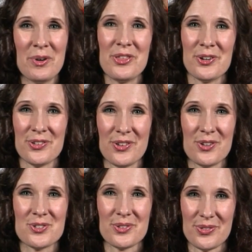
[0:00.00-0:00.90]
with your
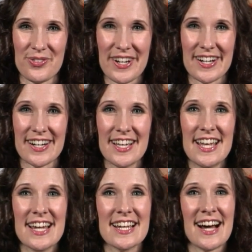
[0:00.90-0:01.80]
social sphere.
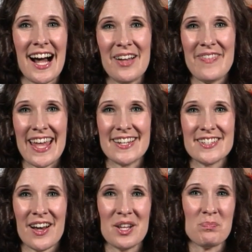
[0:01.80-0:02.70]
Comment
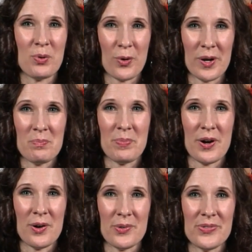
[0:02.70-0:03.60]
on important
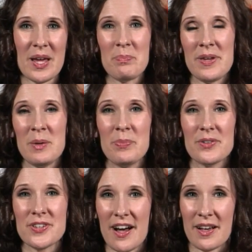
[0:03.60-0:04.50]
posts that people
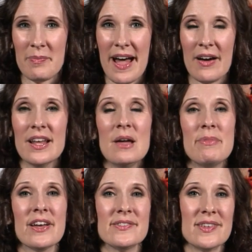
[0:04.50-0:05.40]
talk about,
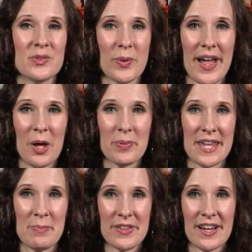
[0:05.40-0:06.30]
because this will help
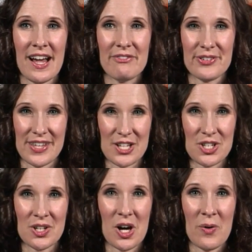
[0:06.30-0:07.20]
keep the
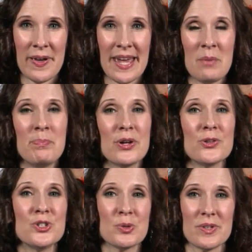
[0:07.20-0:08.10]
conversation going and
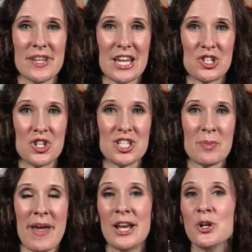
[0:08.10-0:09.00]
build your relationship
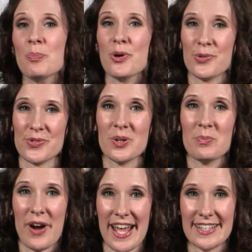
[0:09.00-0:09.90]
and your personal
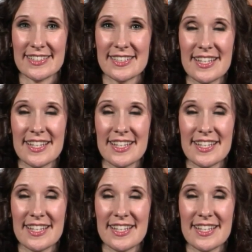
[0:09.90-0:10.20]
brand.